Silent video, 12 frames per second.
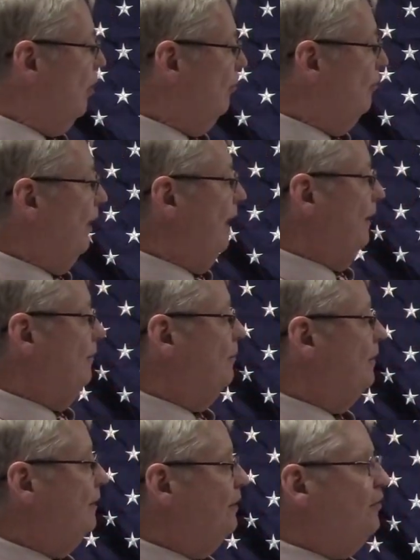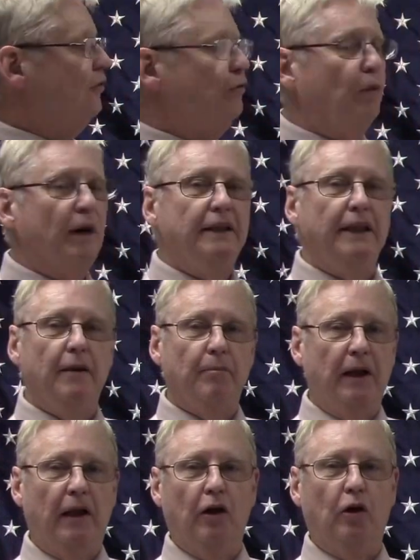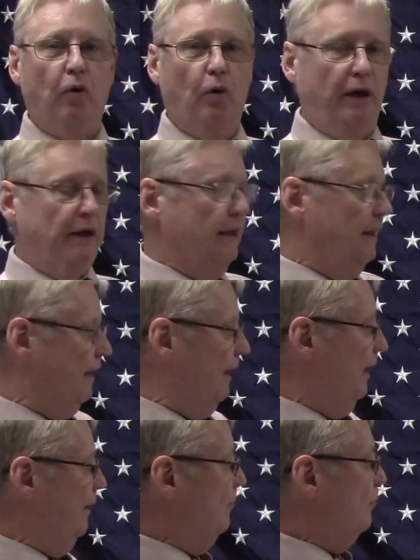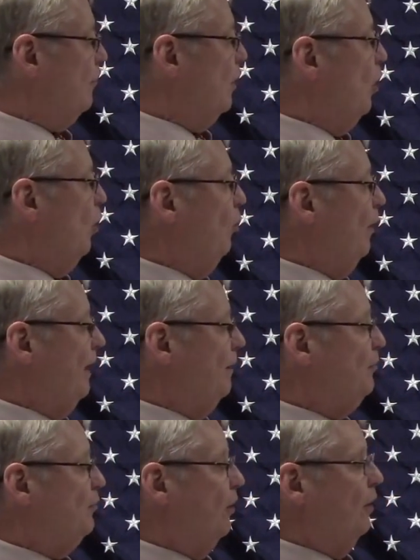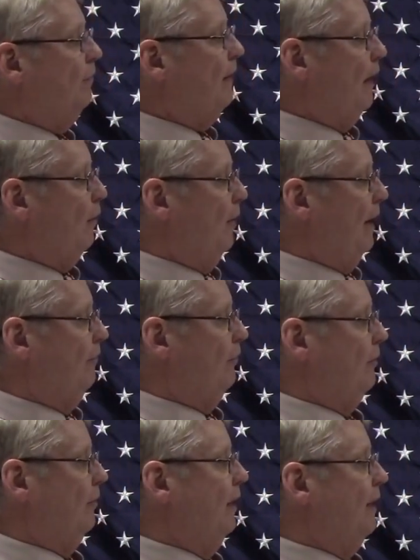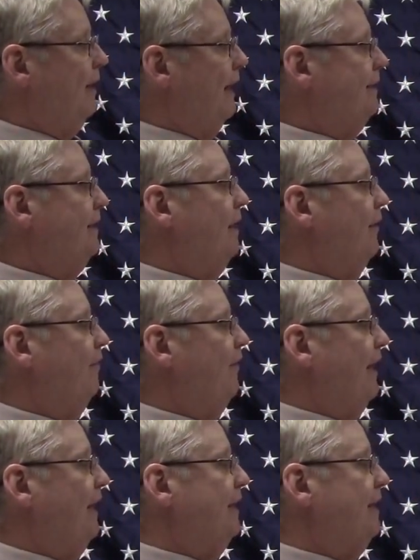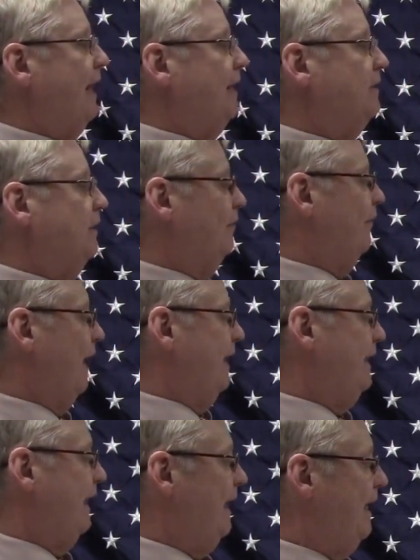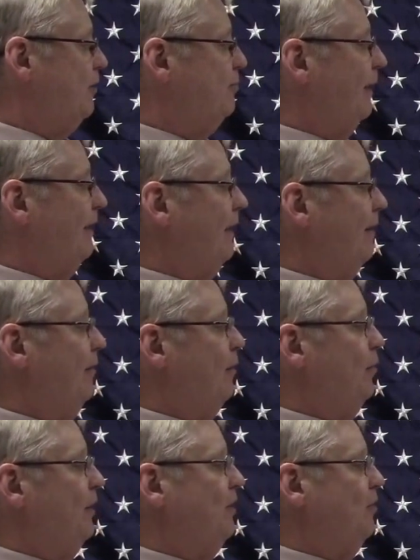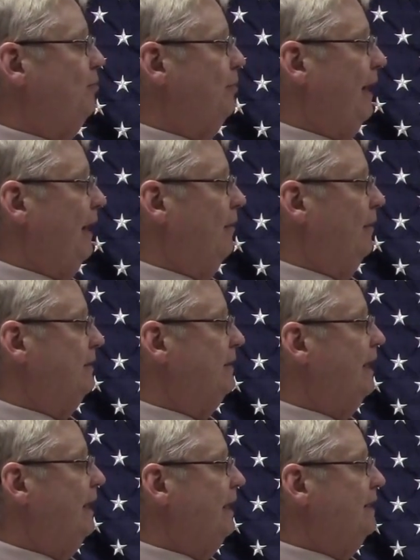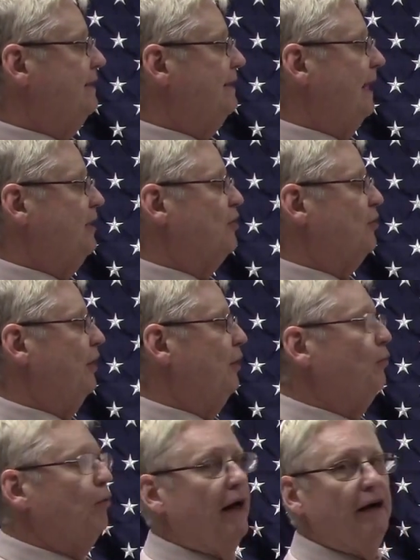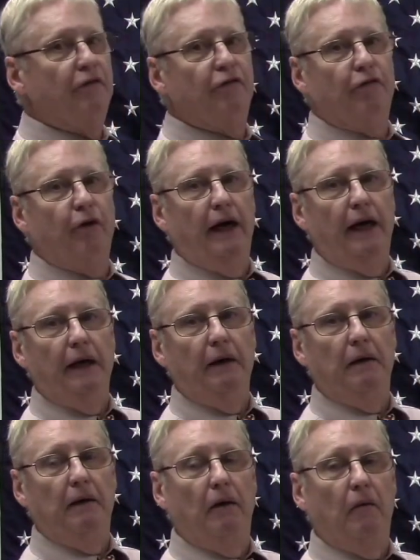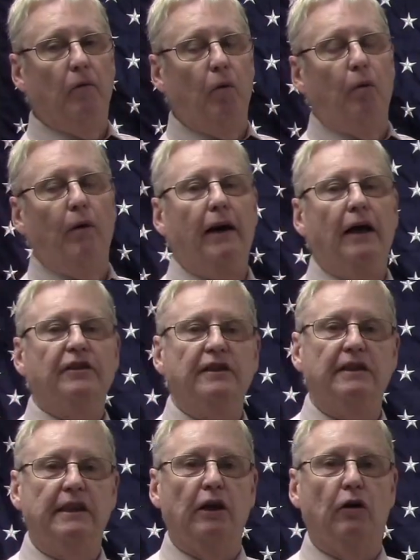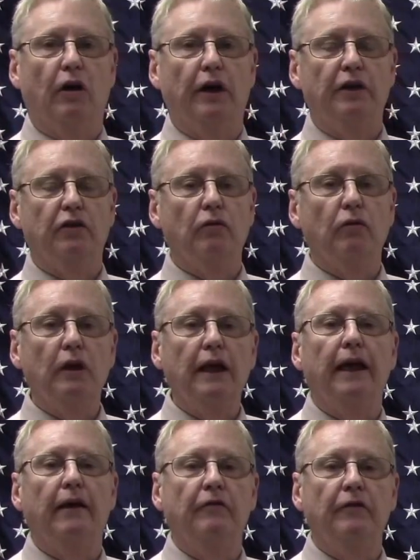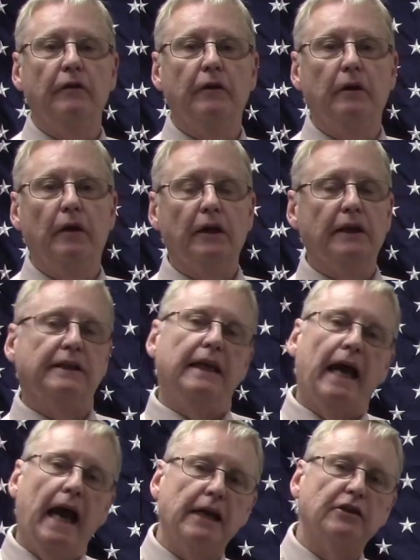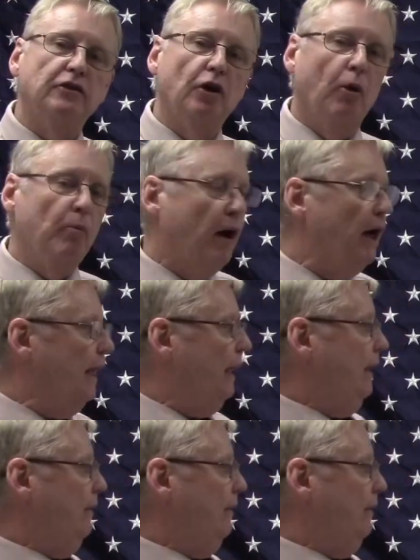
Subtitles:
But this is what the appellate court did. We observe, however, that the defendant testified that he has been living with his parent essentially rent-free. Well, where else is he going to live? Because he has no money.